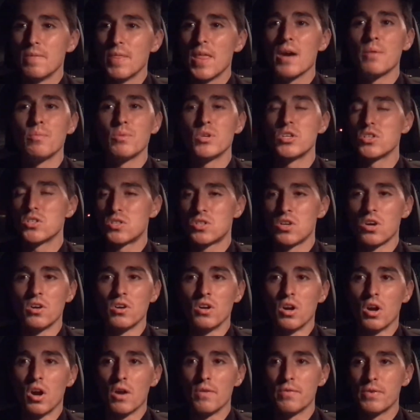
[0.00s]
and we just
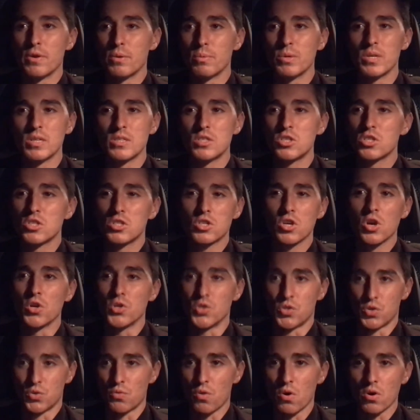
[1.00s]
turned it over and we just
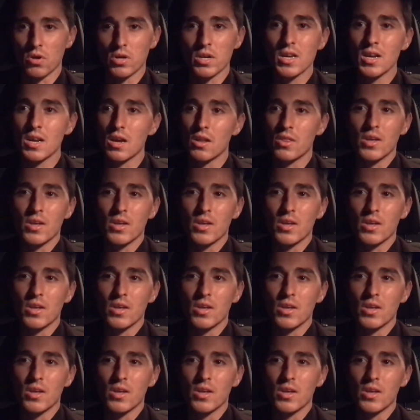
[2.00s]
chose the wrong kick.